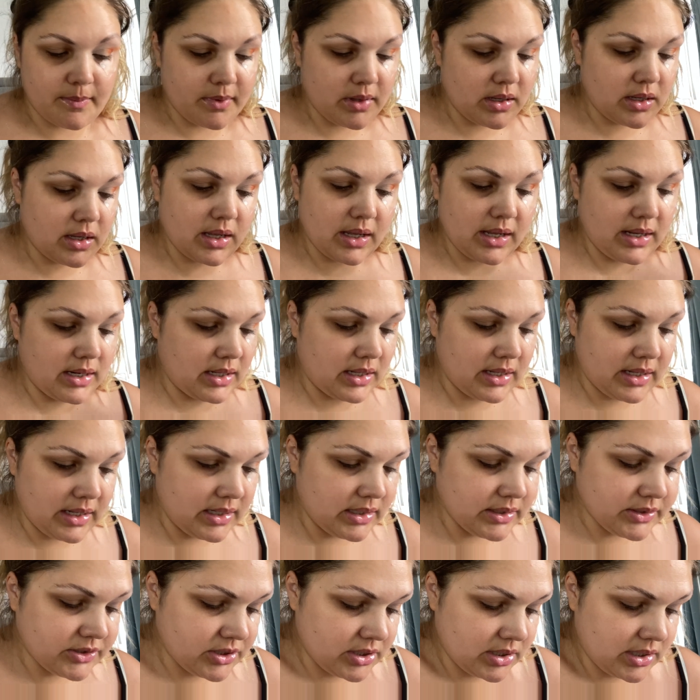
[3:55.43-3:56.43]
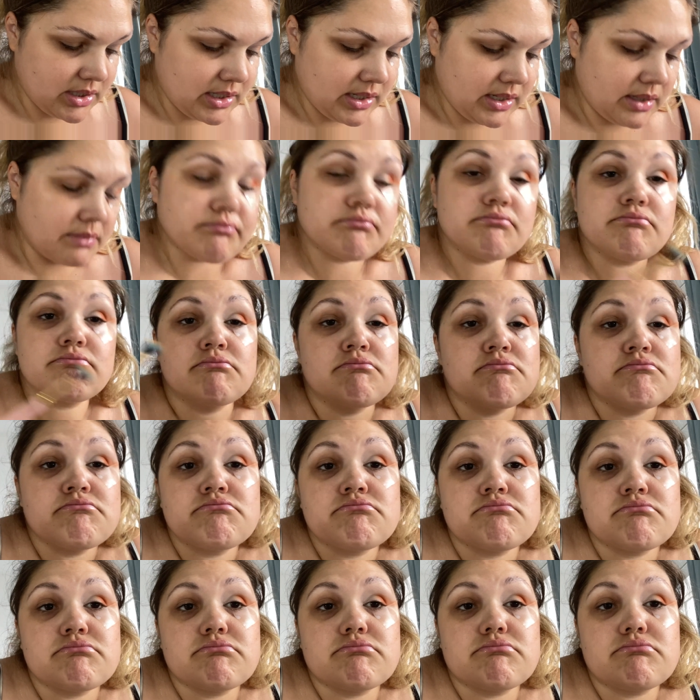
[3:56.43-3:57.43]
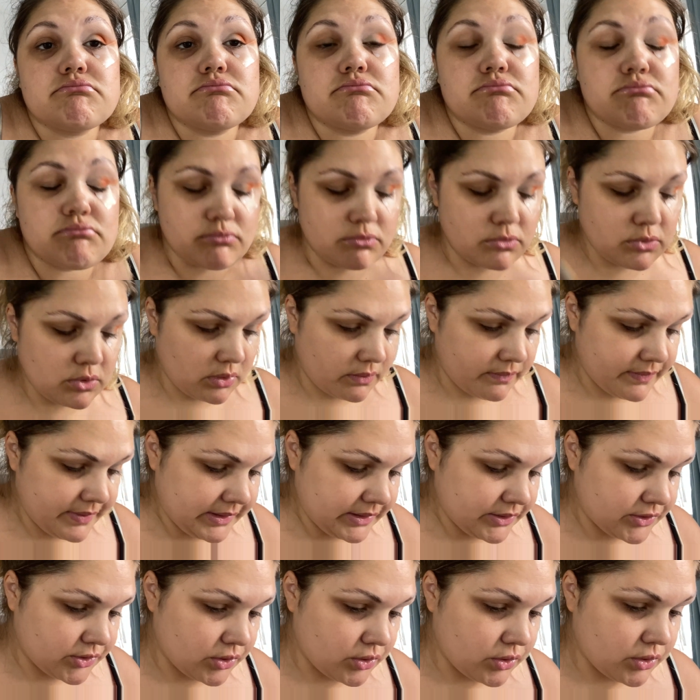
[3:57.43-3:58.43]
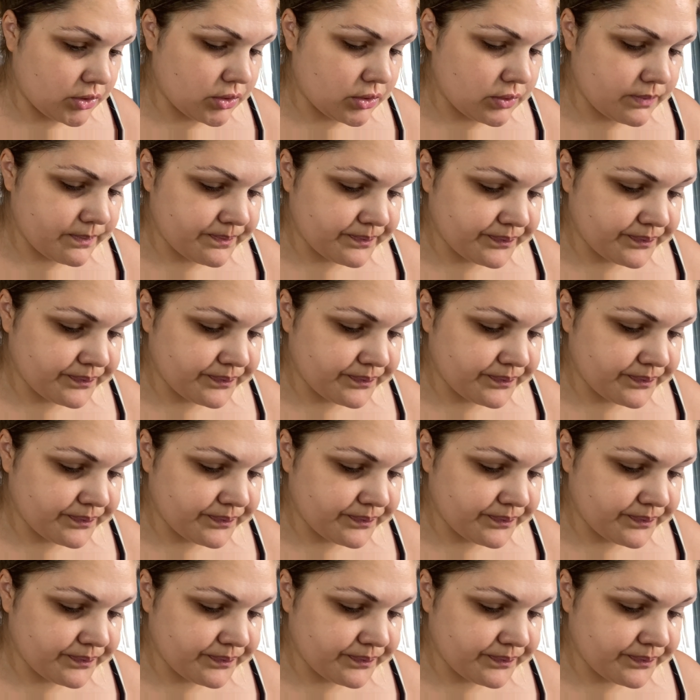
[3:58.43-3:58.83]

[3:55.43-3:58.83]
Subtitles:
I actually not really sure.